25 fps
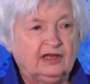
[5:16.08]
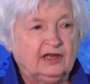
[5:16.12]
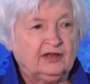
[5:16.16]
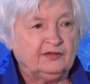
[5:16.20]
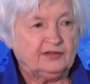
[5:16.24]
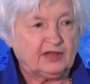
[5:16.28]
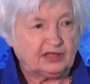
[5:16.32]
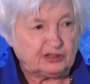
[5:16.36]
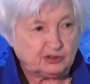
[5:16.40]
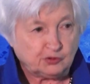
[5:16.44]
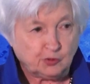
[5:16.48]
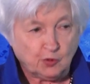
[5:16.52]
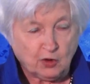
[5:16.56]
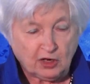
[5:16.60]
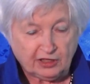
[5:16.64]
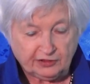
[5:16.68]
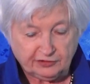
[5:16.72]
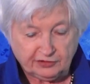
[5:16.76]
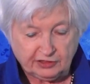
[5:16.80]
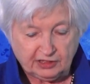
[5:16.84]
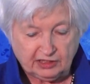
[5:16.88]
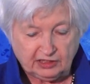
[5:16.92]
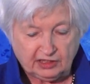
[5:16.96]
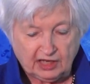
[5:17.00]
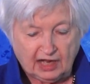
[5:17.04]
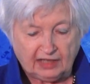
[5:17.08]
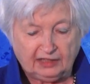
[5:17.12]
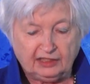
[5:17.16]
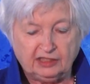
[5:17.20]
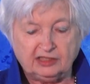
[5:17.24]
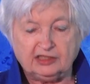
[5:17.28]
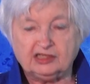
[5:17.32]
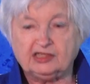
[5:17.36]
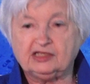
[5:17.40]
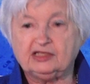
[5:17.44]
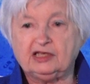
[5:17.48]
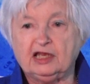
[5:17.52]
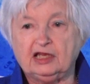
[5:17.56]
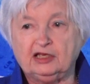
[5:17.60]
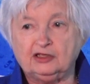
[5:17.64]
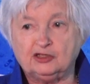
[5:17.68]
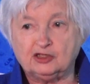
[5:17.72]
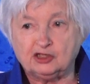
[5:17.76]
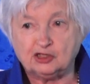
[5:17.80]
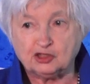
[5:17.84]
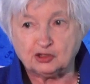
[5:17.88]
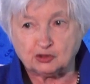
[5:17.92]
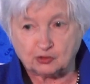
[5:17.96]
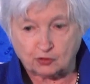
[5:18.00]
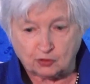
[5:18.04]
That's why the United States
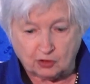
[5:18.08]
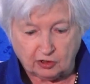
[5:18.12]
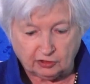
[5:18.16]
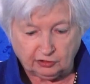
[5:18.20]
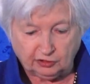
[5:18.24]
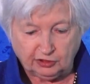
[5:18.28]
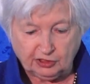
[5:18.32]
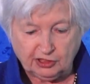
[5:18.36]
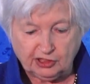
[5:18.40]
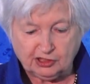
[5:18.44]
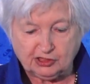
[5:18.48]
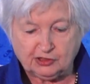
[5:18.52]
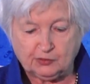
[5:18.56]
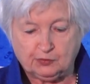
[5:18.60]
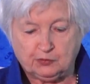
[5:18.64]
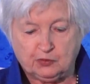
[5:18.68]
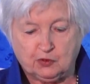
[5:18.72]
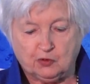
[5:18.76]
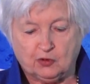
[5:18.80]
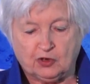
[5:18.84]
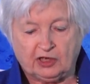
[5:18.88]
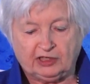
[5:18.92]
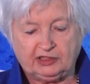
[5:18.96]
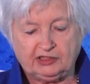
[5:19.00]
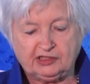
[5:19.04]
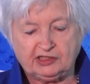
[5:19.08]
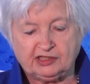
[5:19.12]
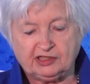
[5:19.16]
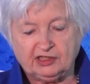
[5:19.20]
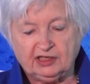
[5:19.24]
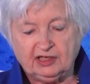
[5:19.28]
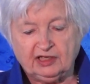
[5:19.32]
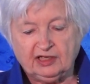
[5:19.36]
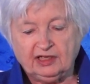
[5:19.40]
strongly supports